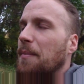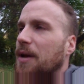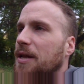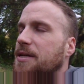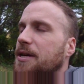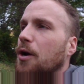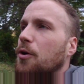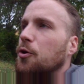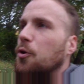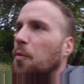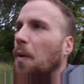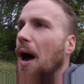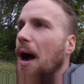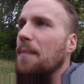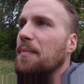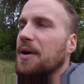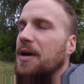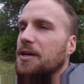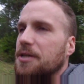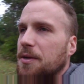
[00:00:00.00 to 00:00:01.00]
I'm going to tell you
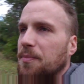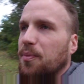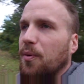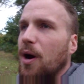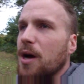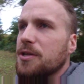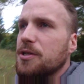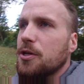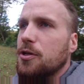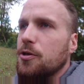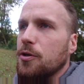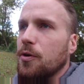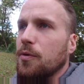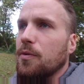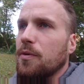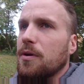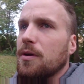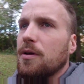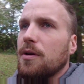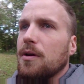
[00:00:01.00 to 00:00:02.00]
why, because a
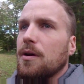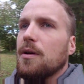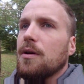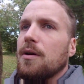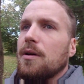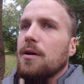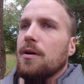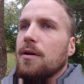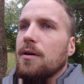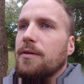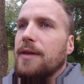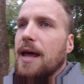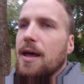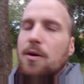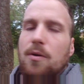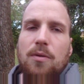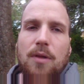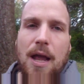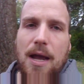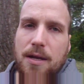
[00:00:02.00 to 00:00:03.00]
prostitute,
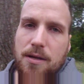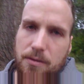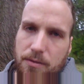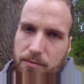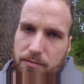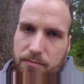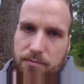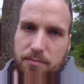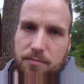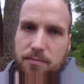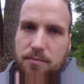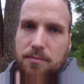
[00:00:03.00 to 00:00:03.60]
they don't like you,